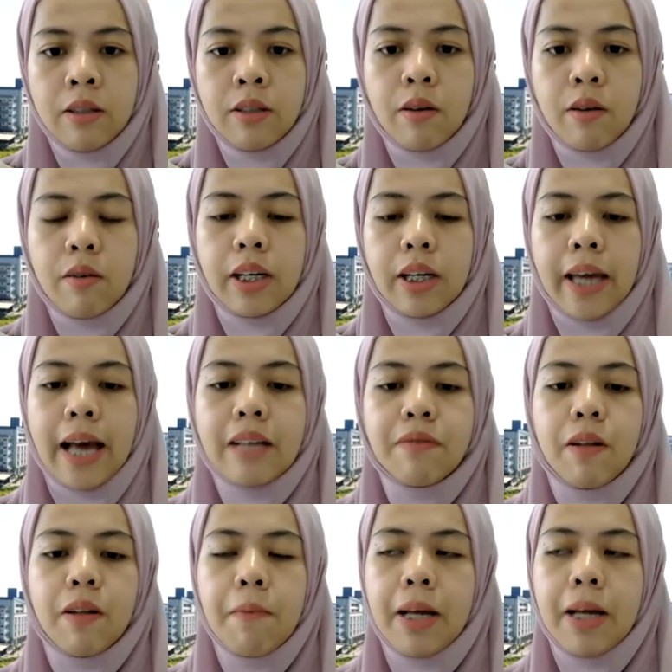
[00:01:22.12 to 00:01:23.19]
So the cash
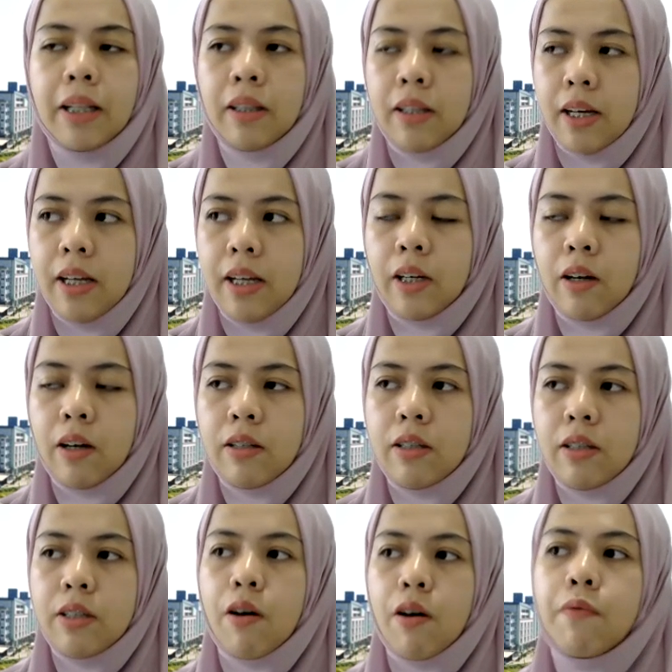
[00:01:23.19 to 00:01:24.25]
flow method
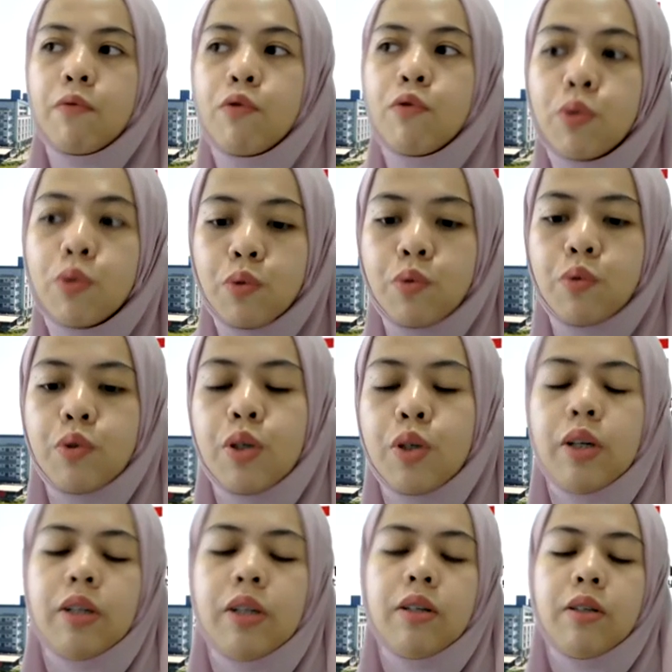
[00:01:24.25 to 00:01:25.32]
consists of two
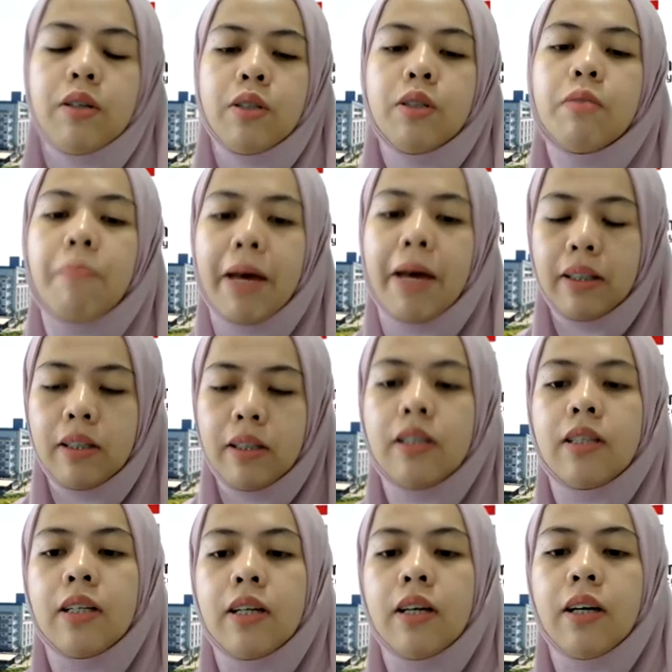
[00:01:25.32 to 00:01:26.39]

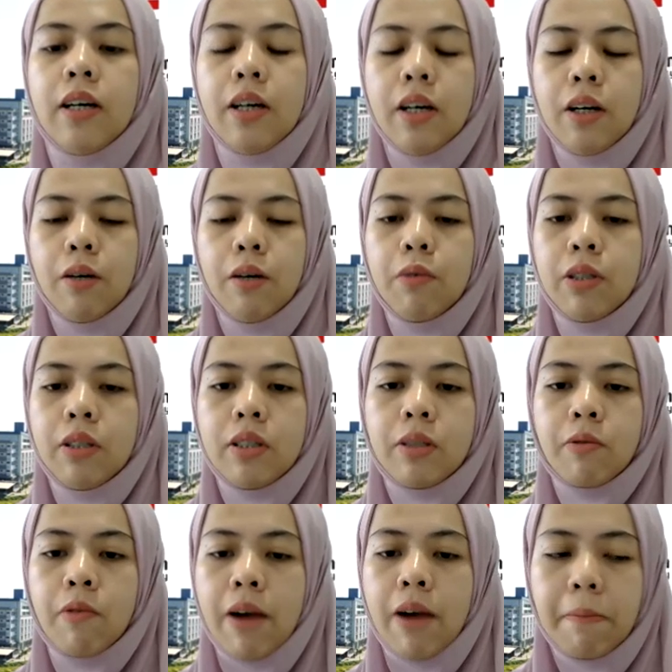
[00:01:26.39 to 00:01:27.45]
methods, which is
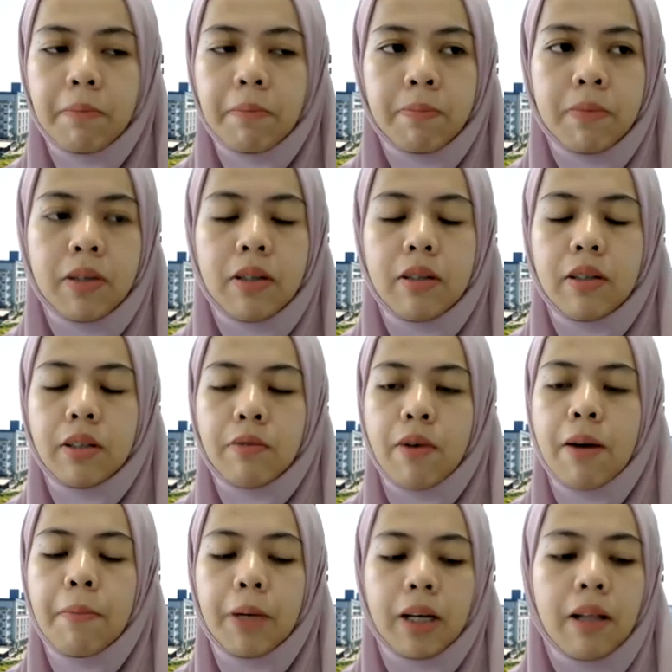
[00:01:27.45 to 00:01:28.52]

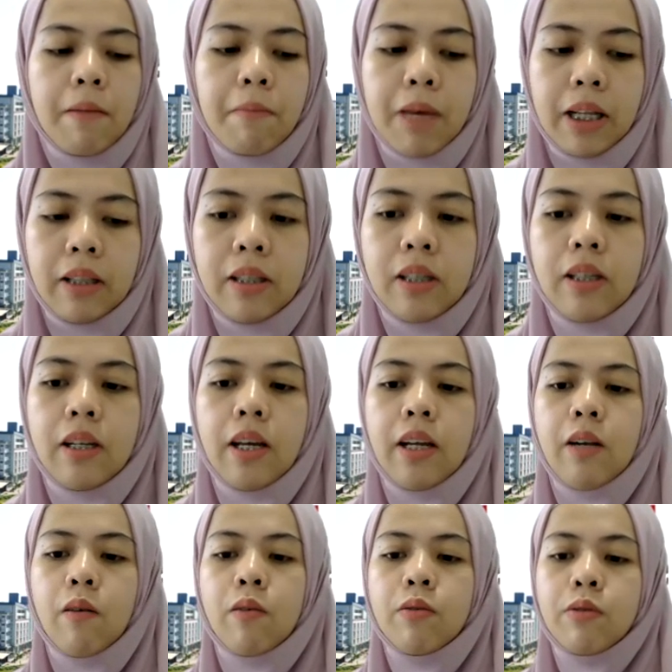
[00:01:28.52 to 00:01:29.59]
graphical method
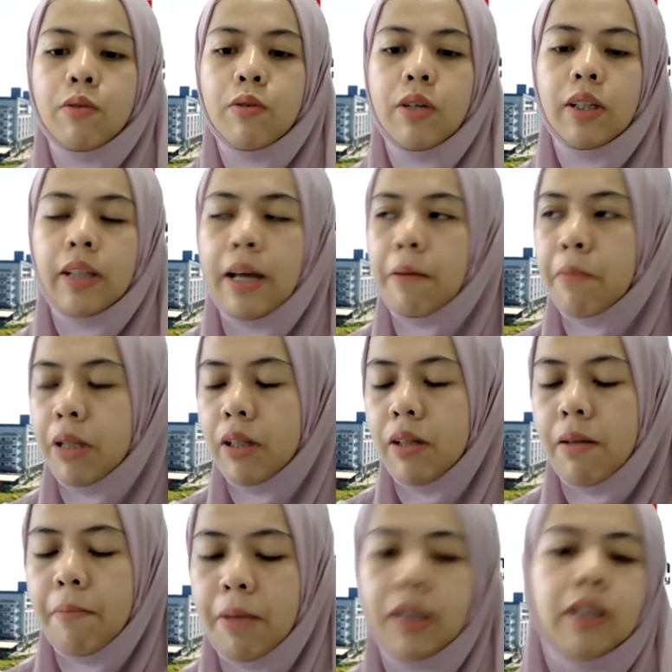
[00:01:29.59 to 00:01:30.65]
and also the
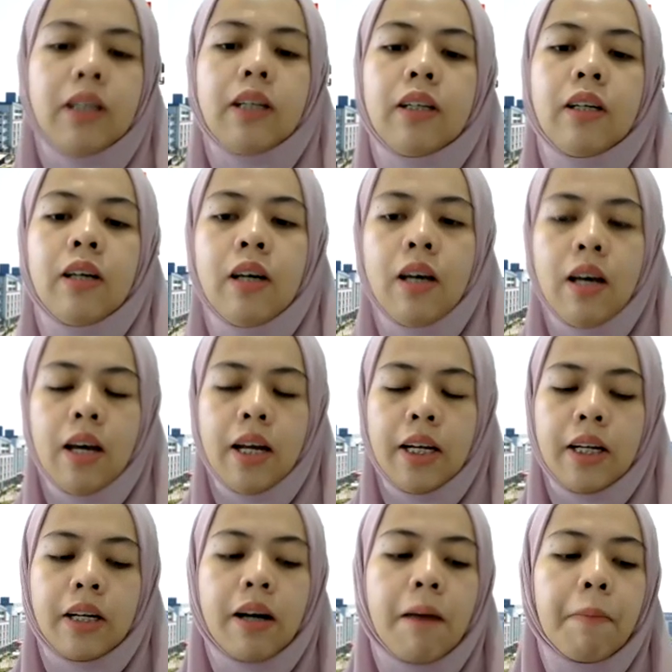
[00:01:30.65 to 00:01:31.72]
table method.
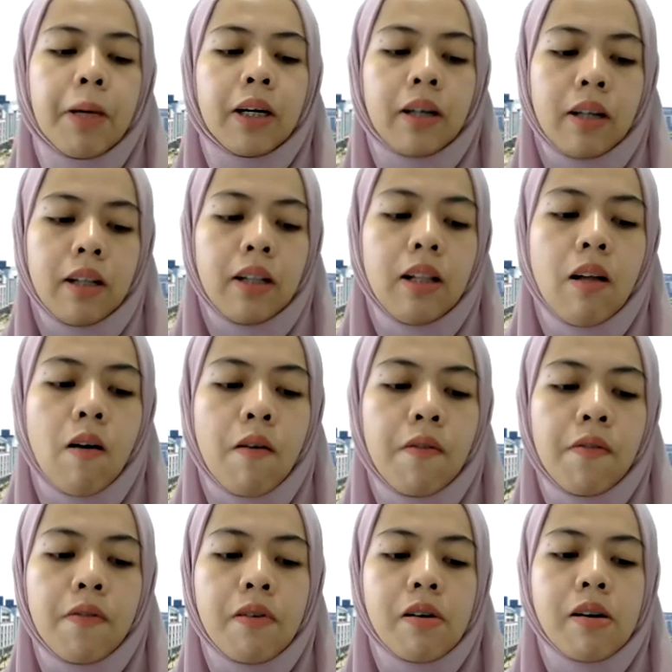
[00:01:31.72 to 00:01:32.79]
The graphical
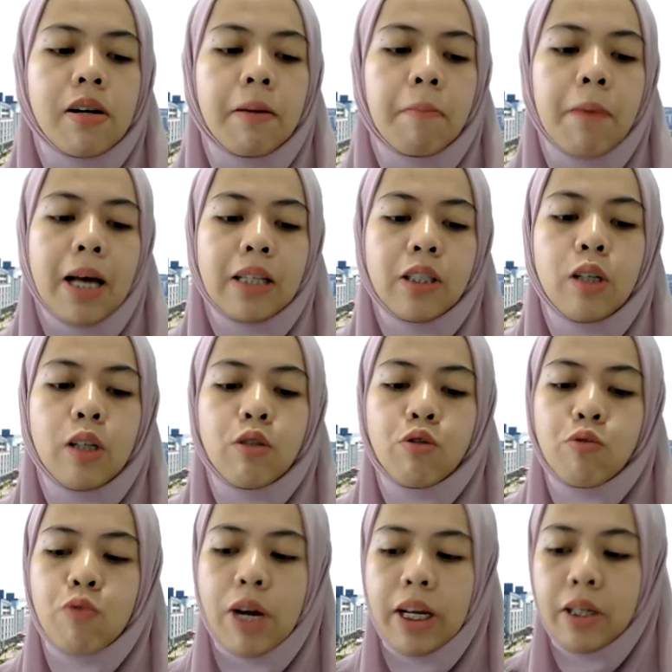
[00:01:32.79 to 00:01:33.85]
offer the best
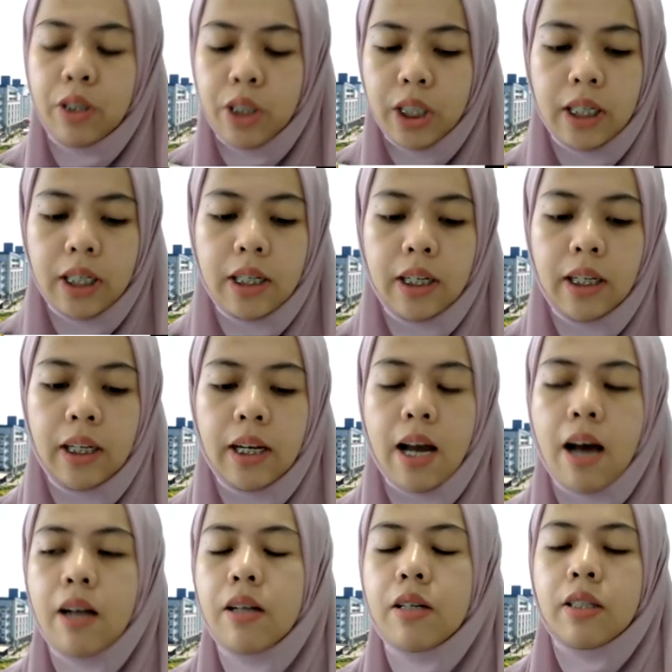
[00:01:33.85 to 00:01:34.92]
illustration in
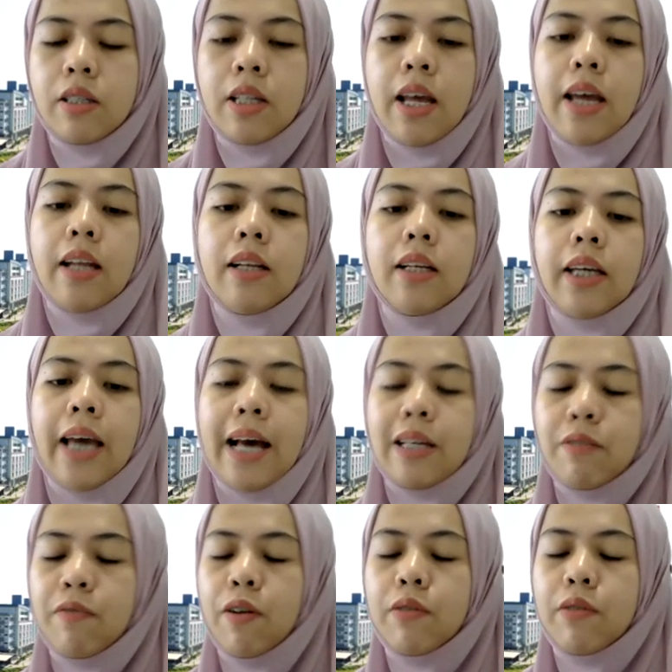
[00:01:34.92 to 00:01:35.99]
understand the cash
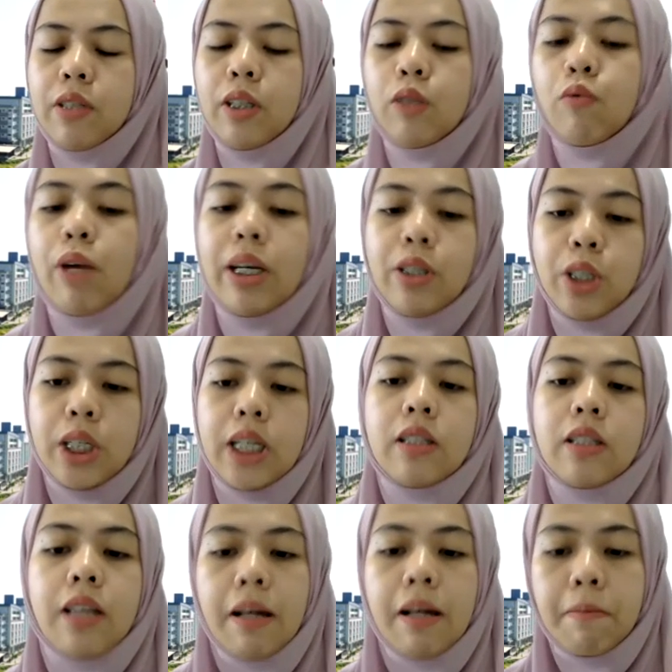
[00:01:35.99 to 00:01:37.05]
flow situation
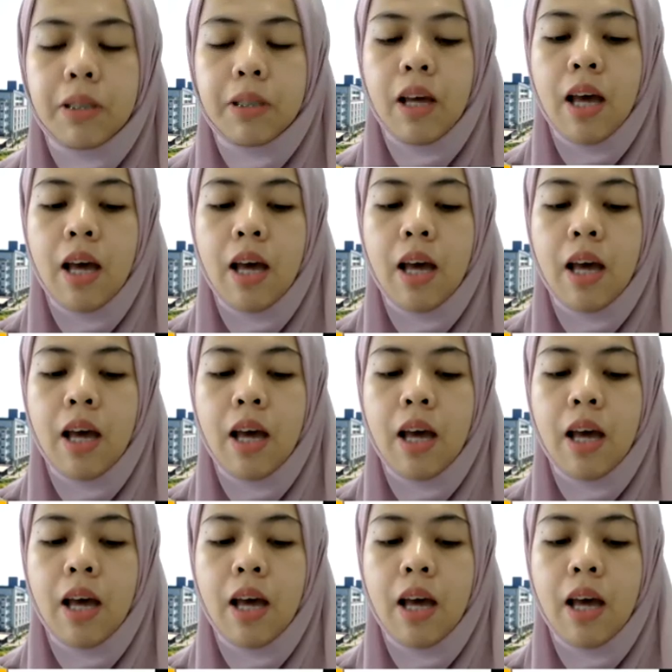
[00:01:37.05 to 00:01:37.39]
itself.